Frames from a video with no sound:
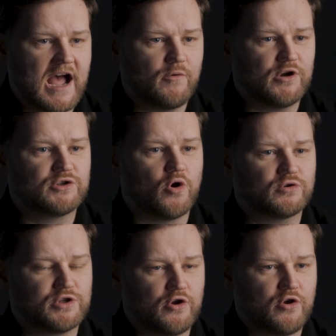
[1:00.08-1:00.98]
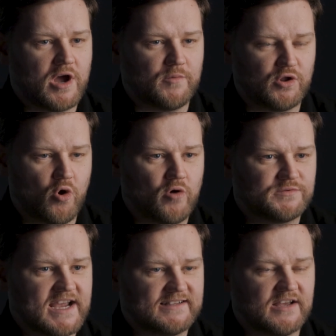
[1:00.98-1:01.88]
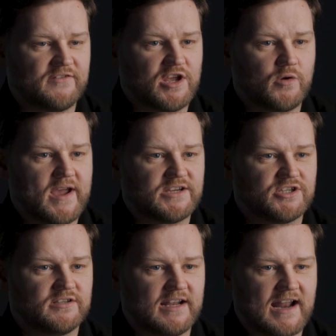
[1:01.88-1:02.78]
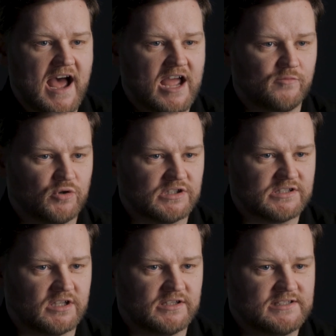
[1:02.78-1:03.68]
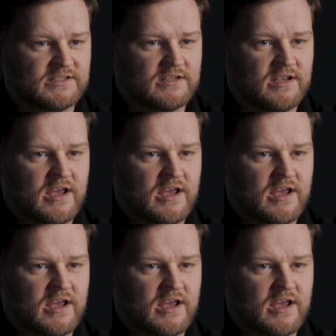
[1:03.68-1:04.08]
I want to talk to you about the objectivity question in higher modern studies,